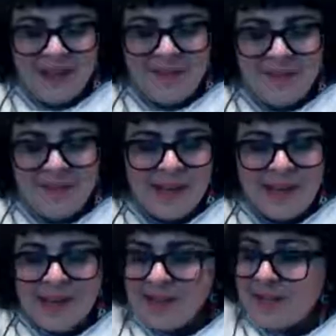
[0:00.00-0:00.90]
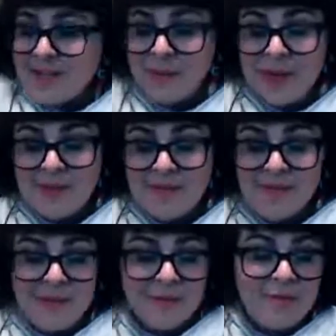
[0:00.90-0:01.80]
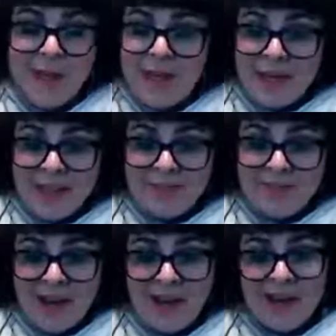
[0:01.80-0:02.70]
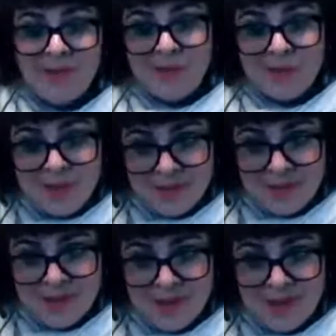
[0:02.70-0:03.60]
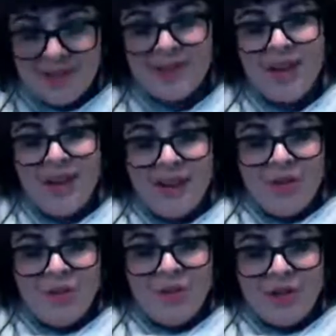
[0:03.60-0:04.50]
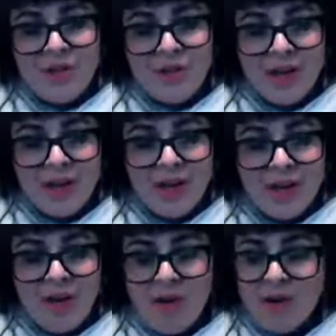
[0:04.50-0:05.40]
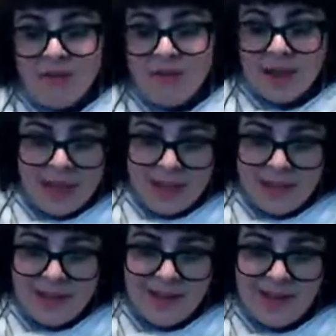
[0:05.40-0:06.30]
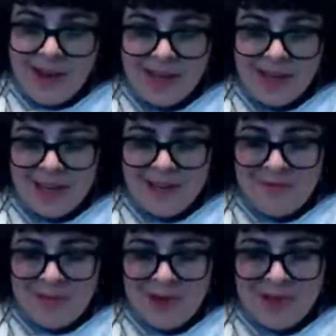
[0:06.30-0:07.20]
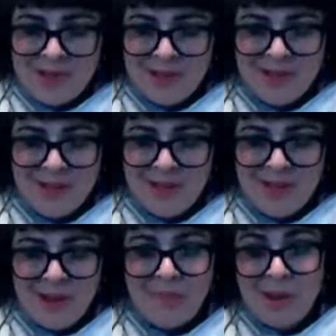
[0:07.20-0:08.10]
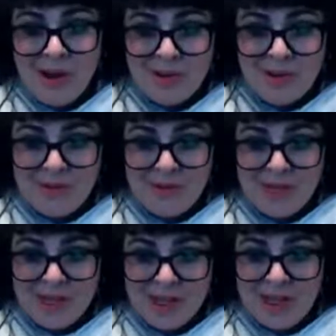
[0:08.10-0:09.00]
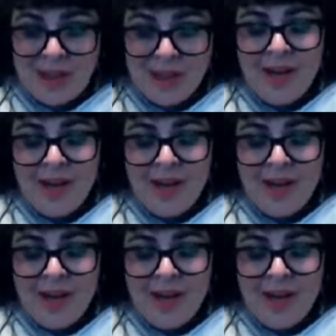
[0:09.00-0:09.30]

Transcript: Fantastic. So we have some funding, we have the resources. We'll be sharing all of the links and contact information in the blog post here.